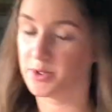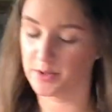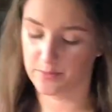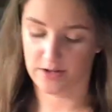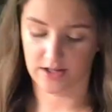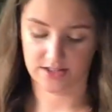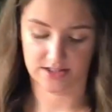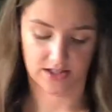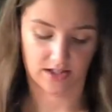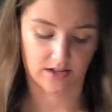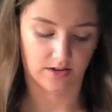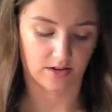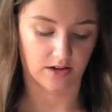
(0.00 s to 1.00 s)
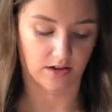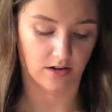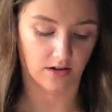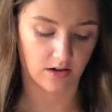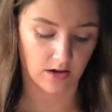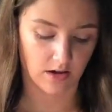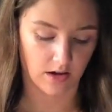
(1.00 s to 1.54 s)
put it back together
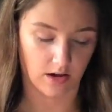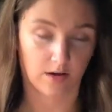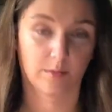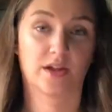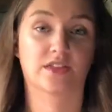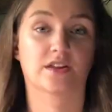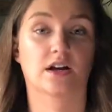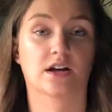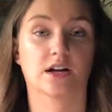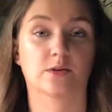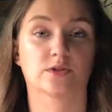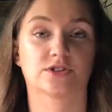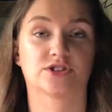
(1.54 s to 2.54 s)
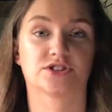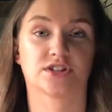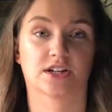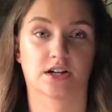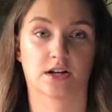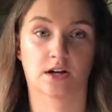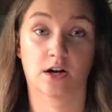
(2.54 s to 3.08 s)
here. I thought I would
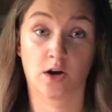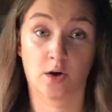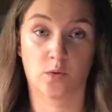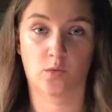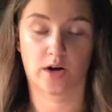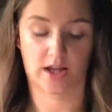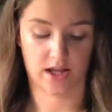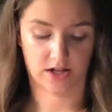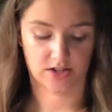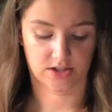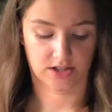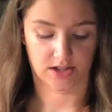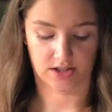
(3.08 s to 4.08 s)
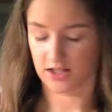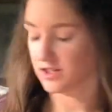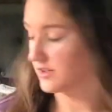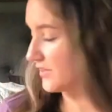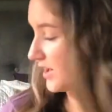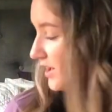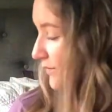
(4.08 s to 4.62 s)
share what I actually think
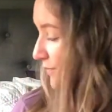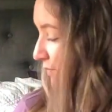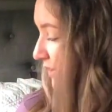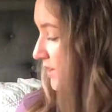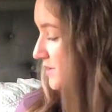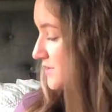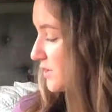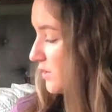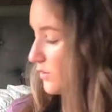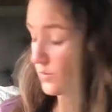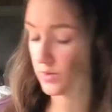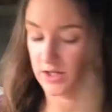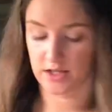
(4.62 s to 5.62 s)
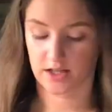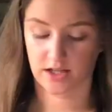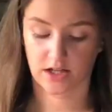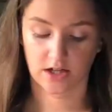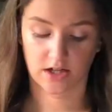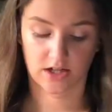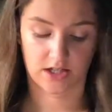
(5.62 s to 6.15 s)
of it. So when
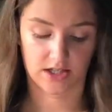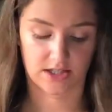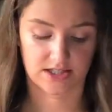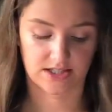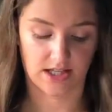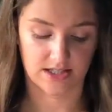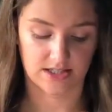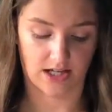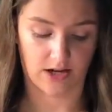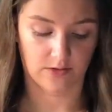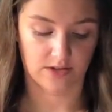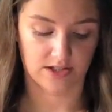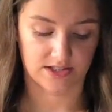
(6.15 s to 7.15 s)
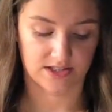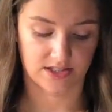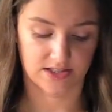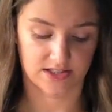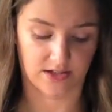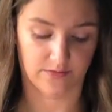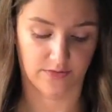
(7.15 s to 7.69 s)
Keranique sent out this
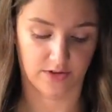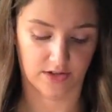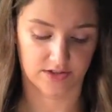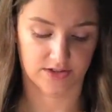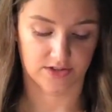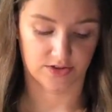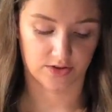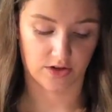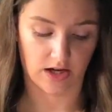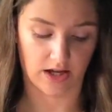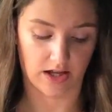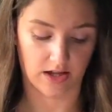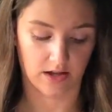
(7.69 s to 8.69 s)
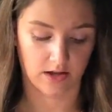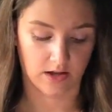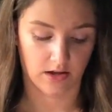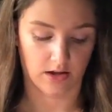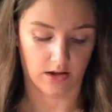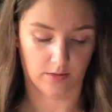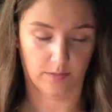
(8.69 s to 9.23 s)
system for us to try,
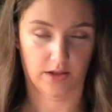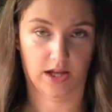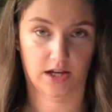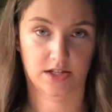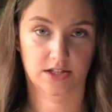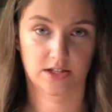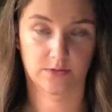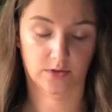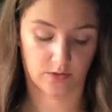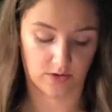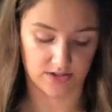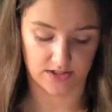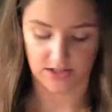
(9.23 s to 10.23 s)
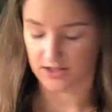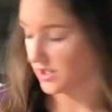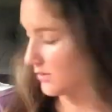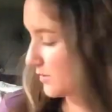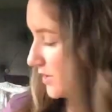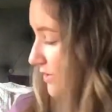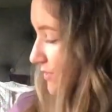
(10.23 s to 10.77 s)
they actually requested
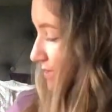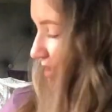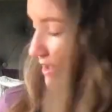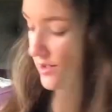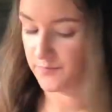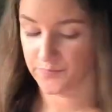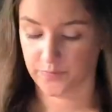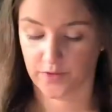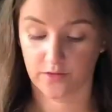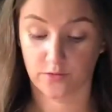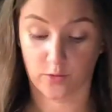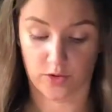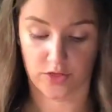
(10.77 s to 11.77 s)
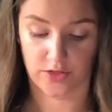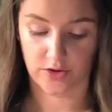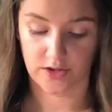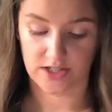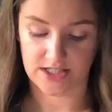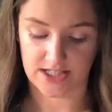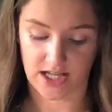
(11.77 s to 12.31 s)
that we use it for
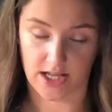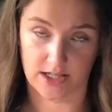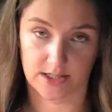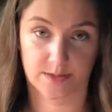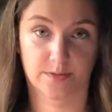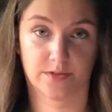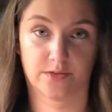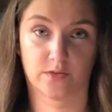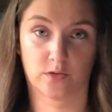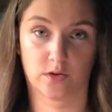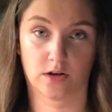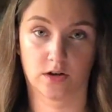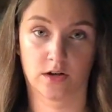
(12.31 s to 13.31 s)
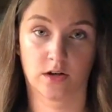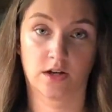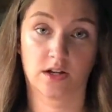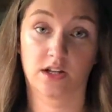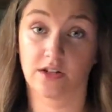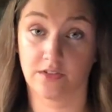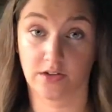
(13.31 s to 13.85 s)
30 days before
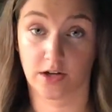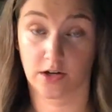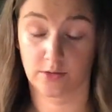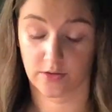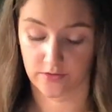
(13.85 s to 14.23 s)
giving our